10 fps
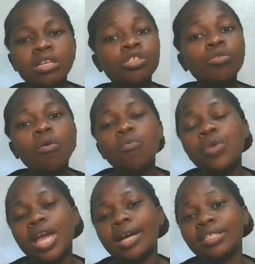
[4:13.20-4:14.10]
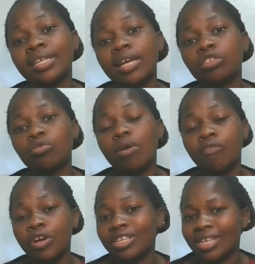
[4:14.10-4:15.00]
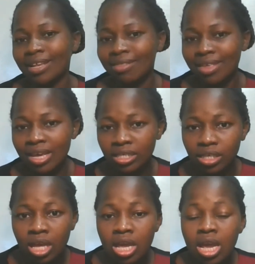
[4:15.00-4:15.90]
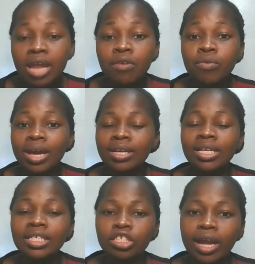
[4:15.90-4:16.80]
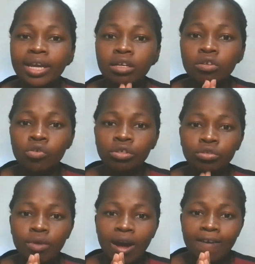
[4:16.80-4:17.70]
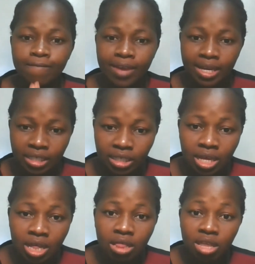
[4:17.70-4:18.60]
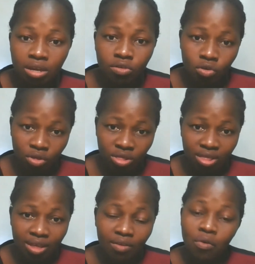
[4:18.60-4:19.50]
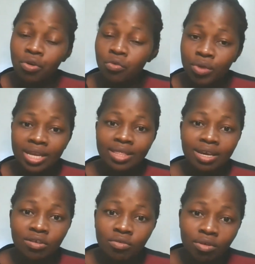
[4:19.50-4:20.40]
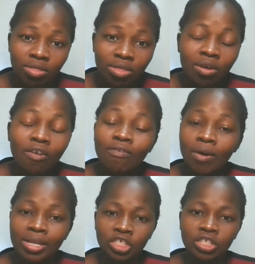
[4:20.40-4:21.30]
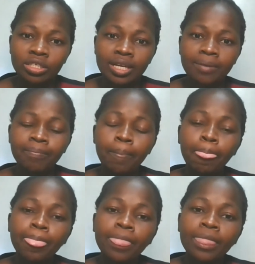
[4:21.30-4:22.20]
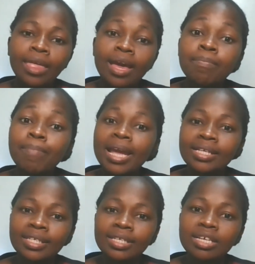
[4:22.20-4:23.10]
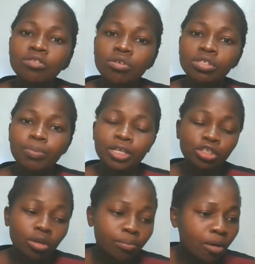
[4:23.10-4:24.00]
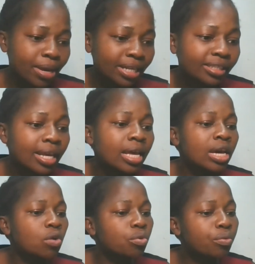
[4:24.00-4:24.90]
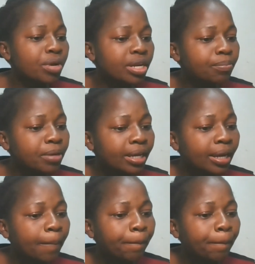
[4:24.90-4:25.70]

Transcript: So we are trying to avoid such things, and we are really trying not to affect the growth or ruin the growth of our children. And by attending those special moments, we will be